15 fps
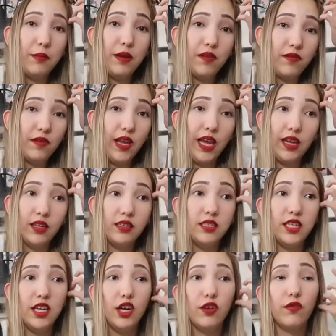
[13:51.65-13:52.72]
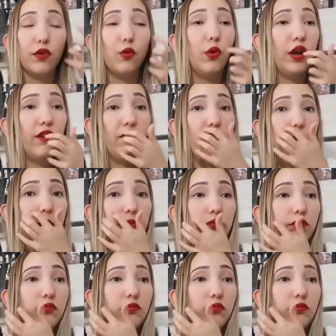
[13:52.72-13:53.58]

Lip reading: be like dinner for one of them.